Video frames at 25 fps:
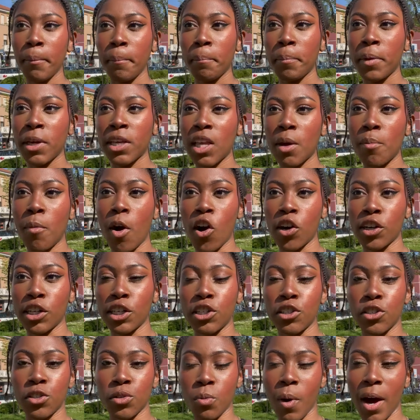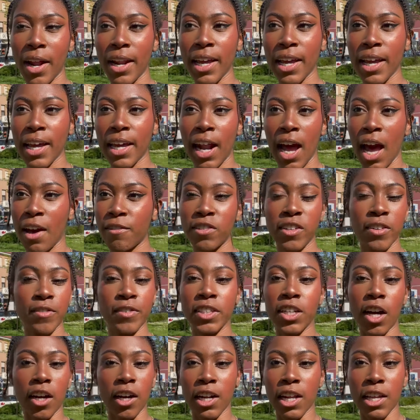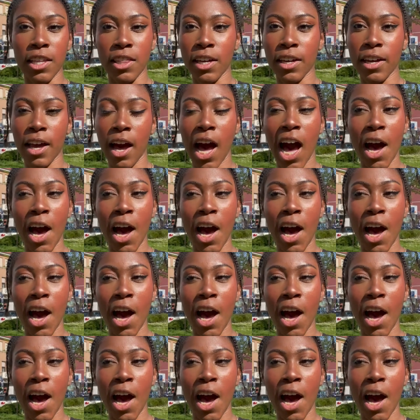because I'm already sweating and I haven't even done anything yet.